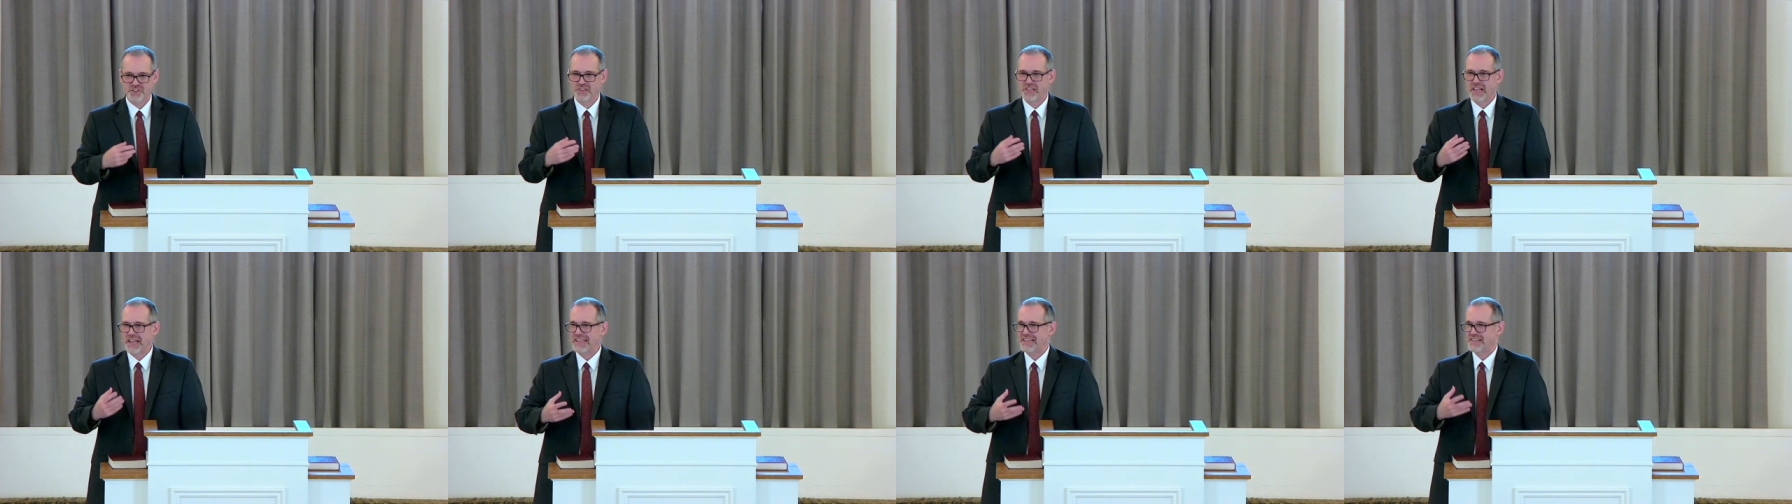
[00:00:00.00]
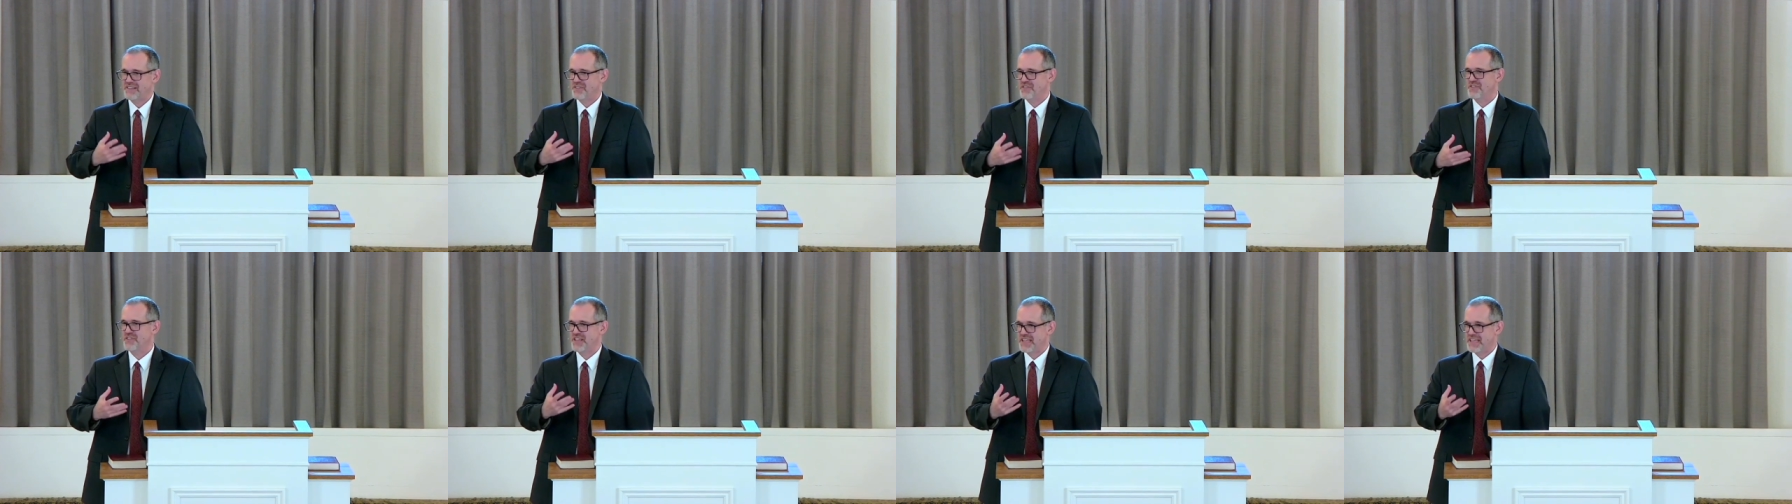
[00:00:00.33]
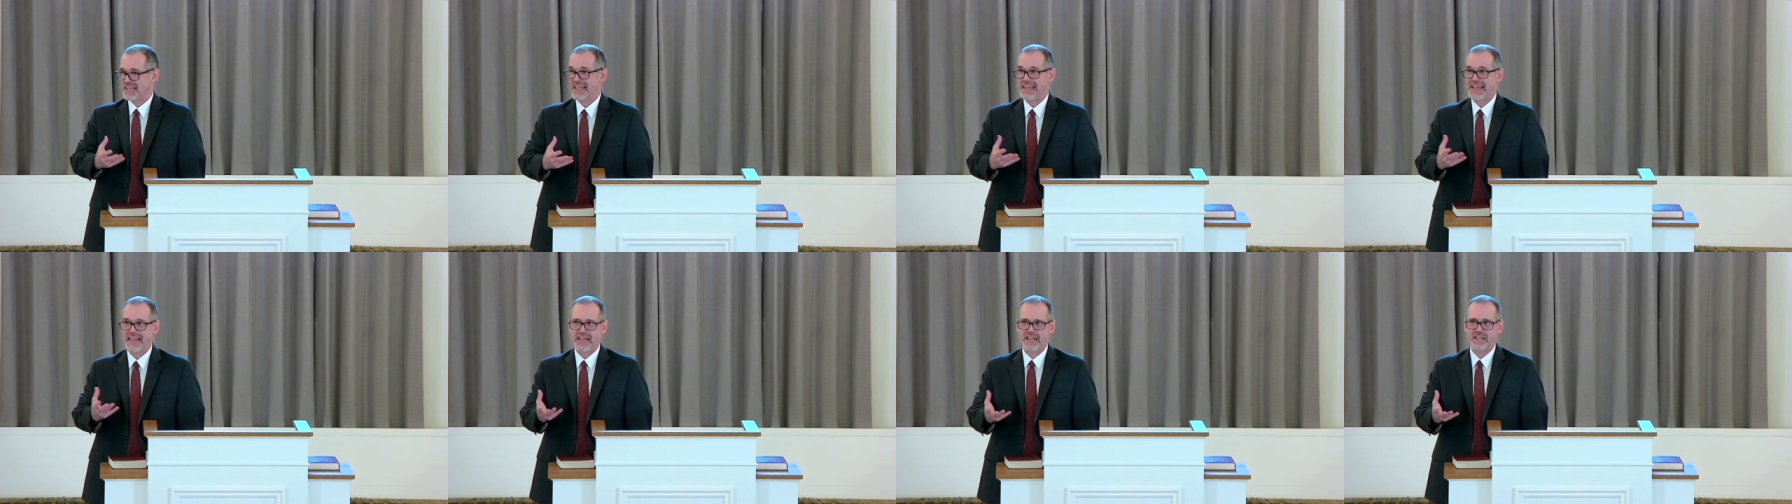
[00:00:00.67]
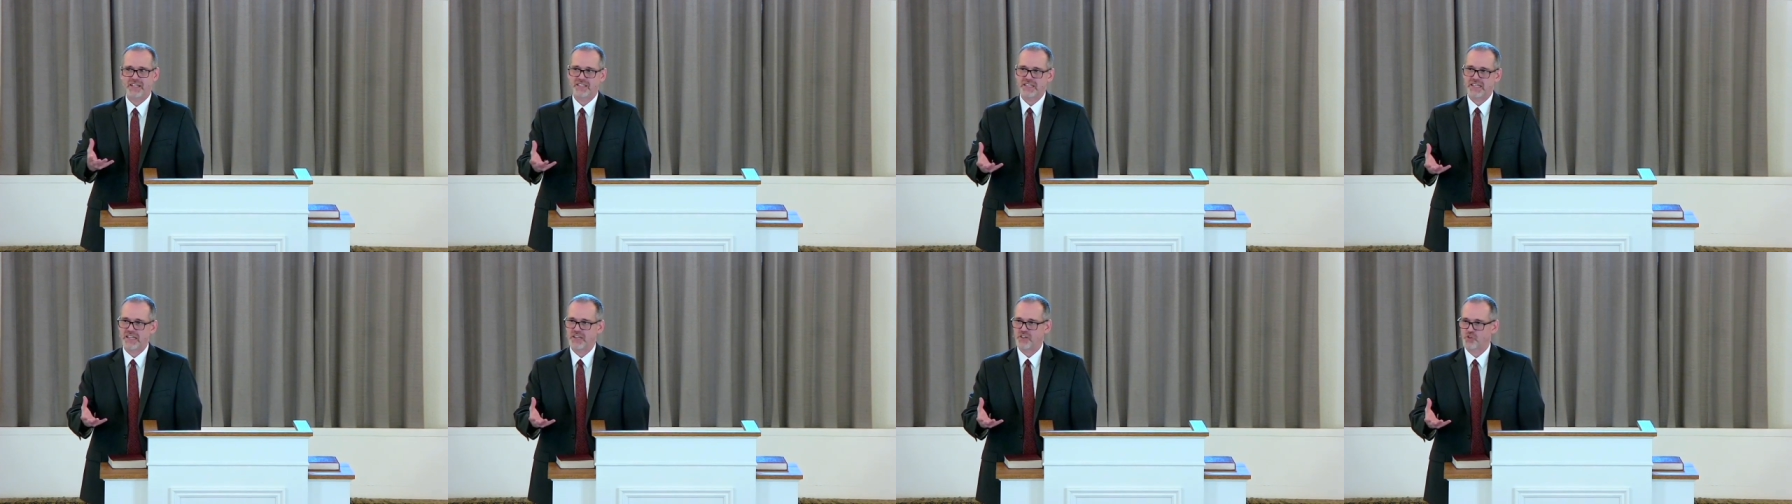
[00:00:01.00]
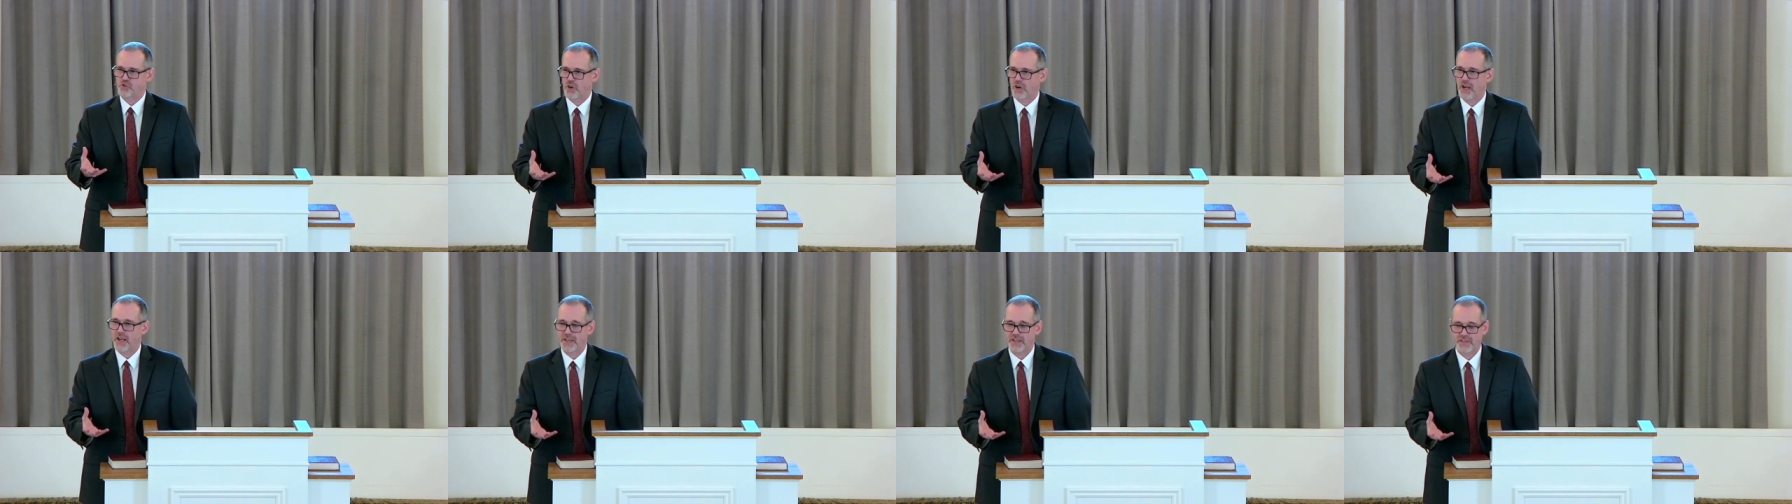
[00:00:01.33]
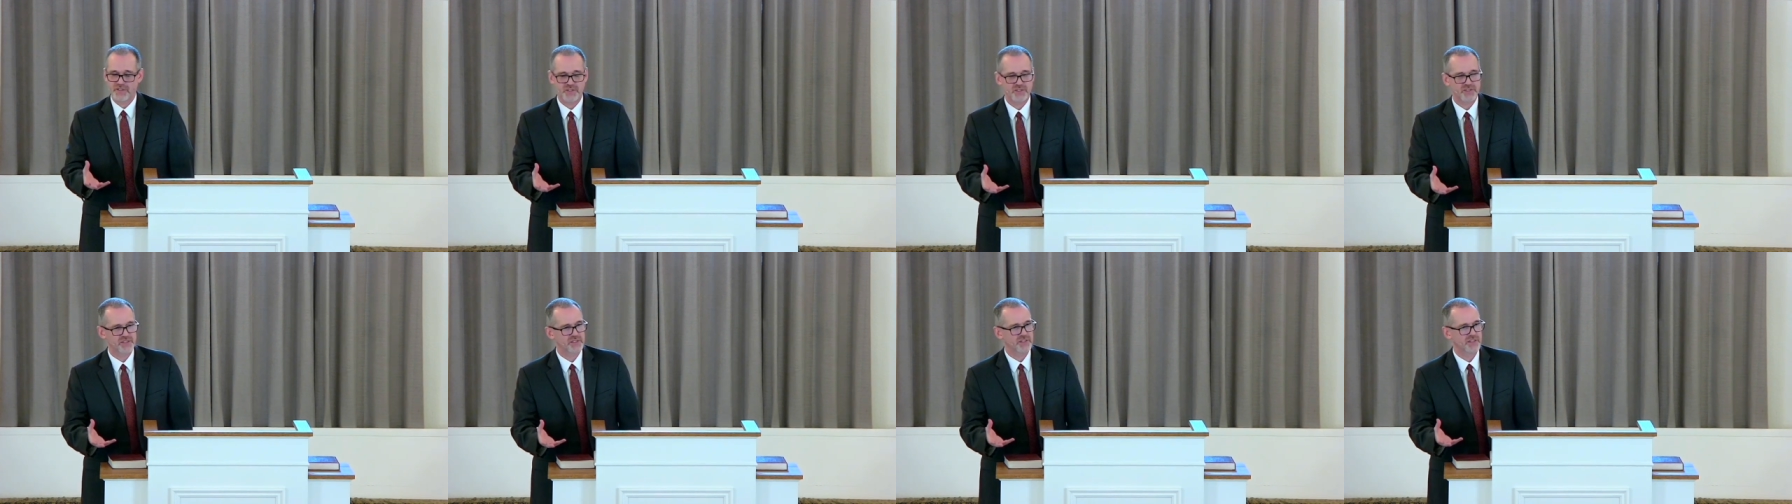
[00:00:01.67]
like the
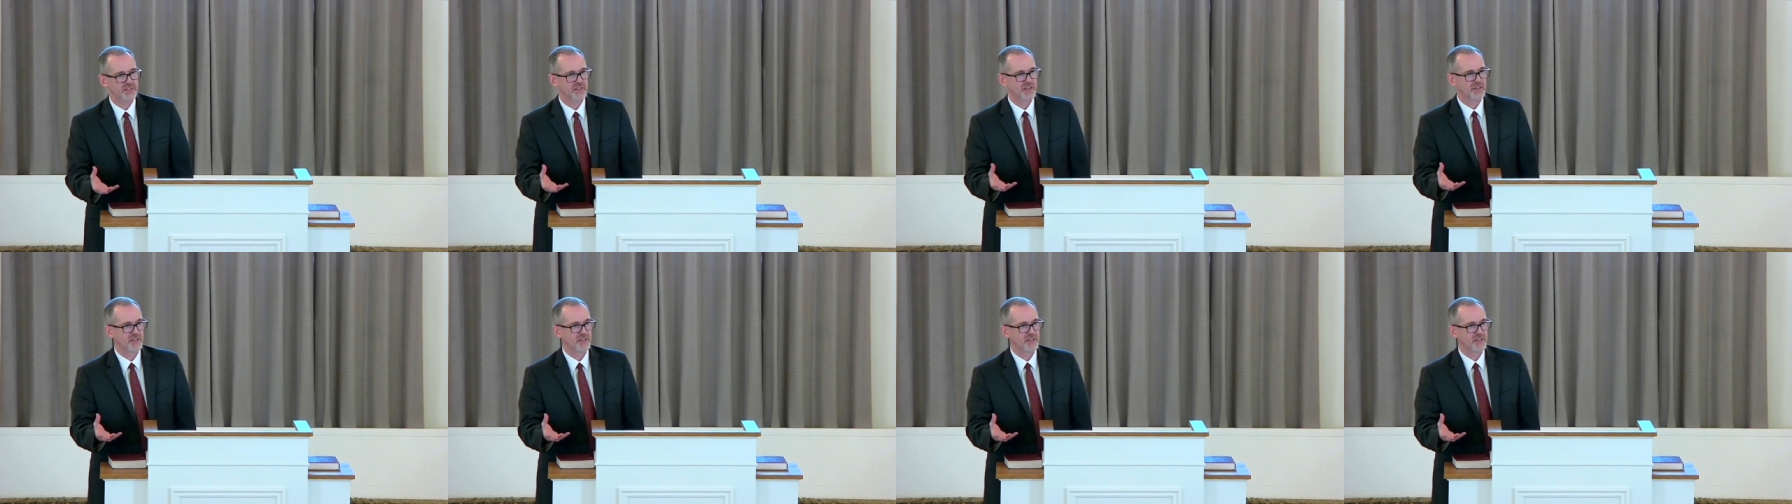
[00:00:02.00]
Antichrist.